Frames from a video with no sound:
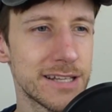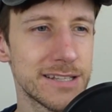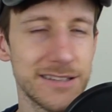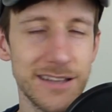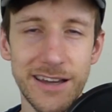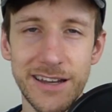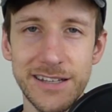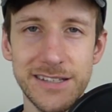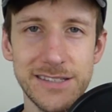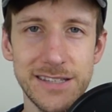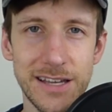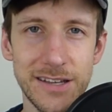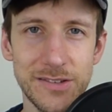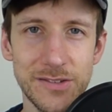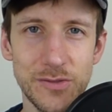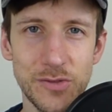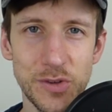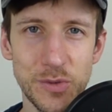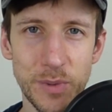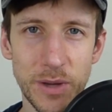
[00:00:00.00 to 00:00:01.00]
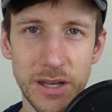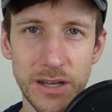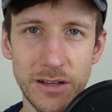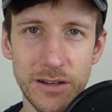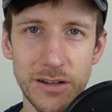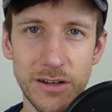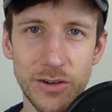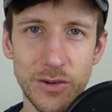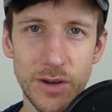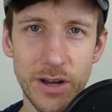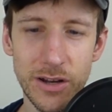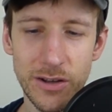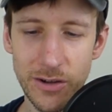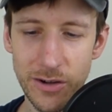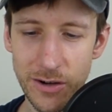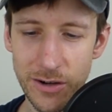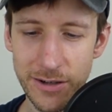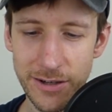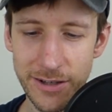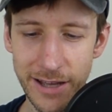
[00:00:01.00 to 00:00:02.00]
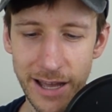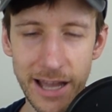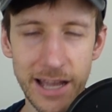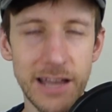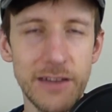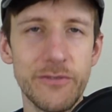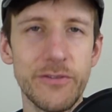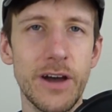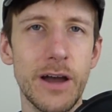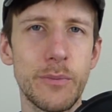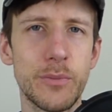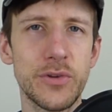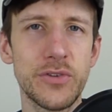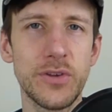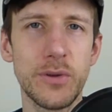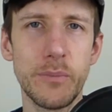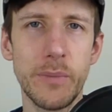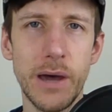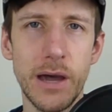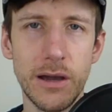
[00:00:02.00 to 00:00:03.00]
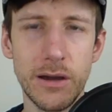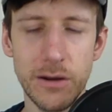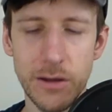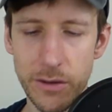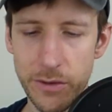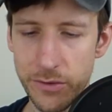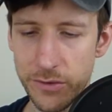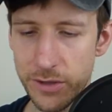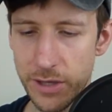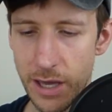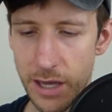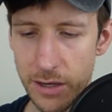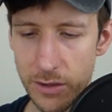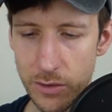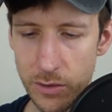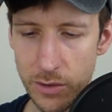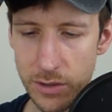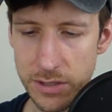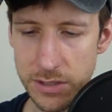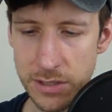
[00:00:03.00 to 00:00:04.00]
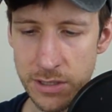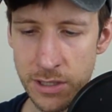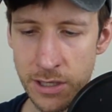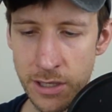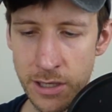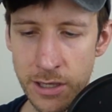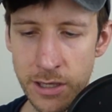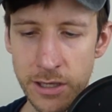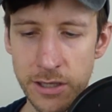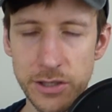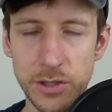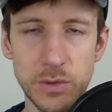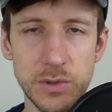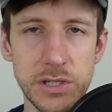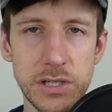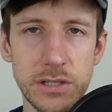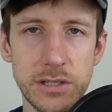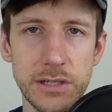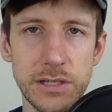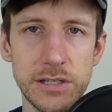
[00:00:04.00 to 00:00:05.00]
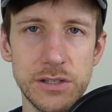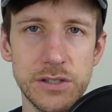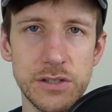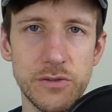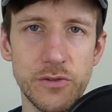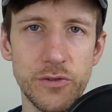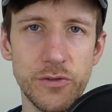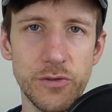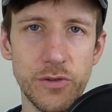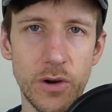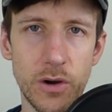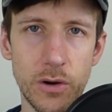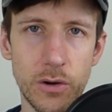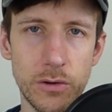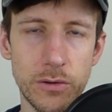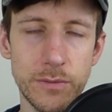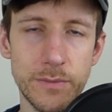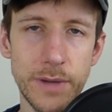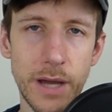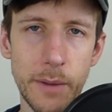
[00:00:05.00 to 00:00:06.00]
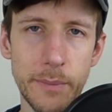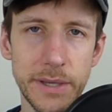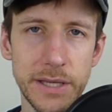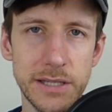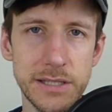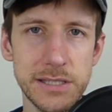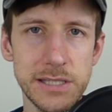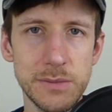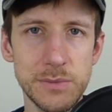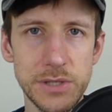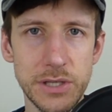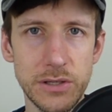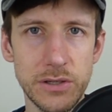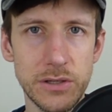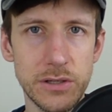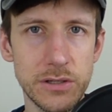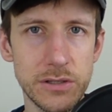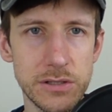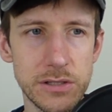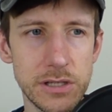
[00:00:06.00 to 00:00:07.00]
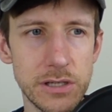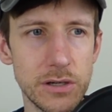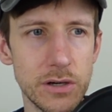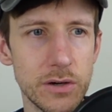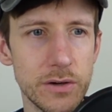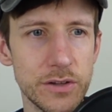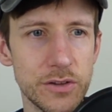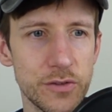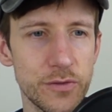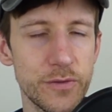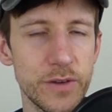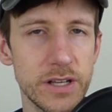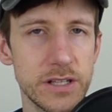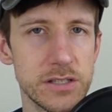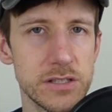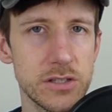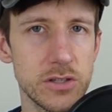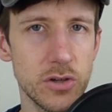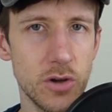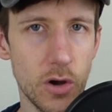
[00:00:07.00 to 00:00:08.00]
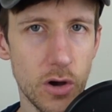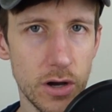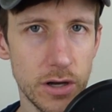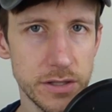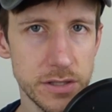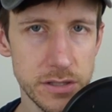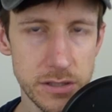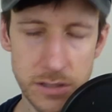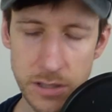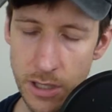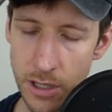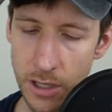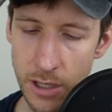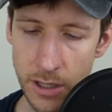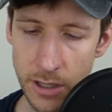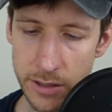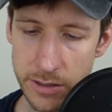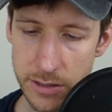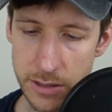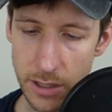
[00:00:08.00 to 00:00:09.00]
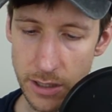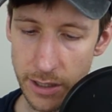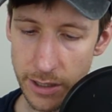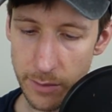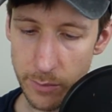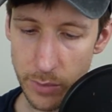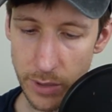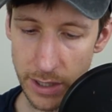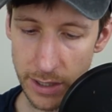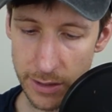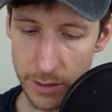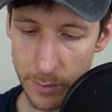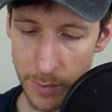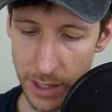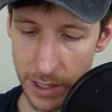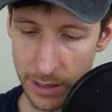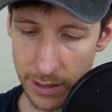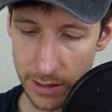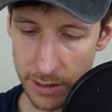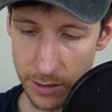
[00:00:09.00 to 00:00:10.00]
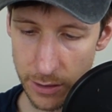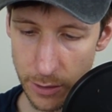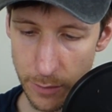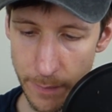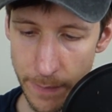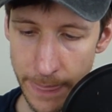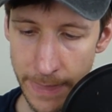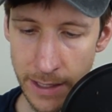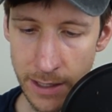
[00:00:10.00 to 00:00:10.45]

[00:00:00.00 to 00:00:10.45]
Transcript: Not excessive spending on a credit card. I get 5% back on all those categories. Utilities and phone. I mean, it seems like a good deal. It's fixed costs. It's not like I'm breaking the bank here.